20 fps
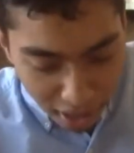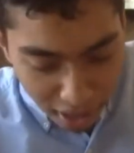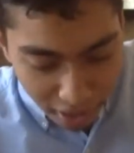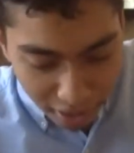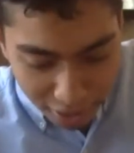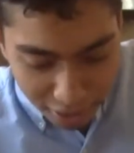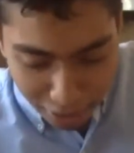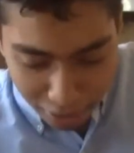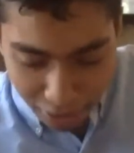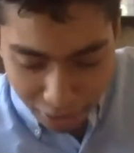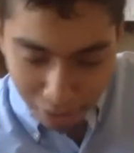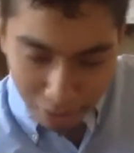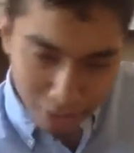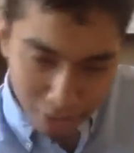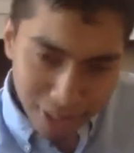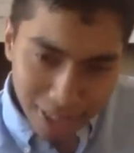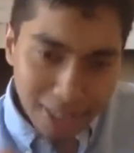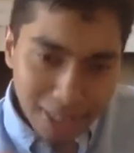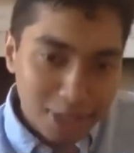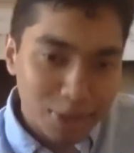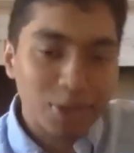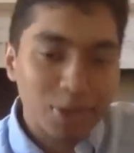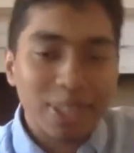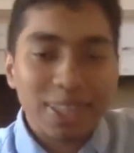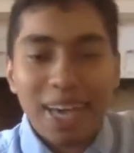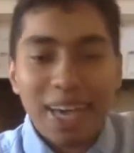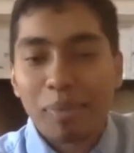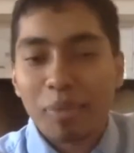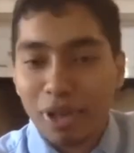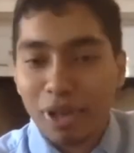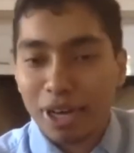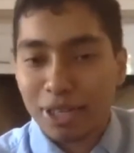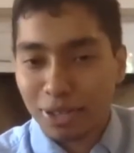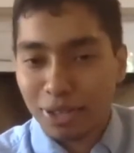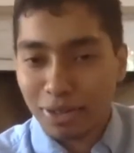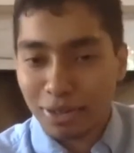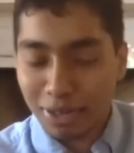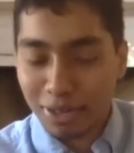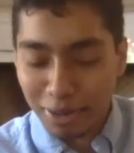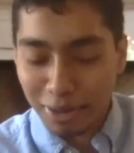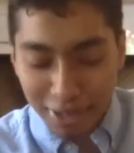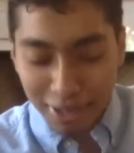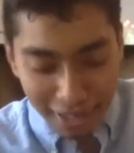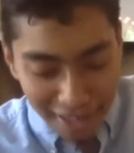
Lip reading: So, interesting etymological note.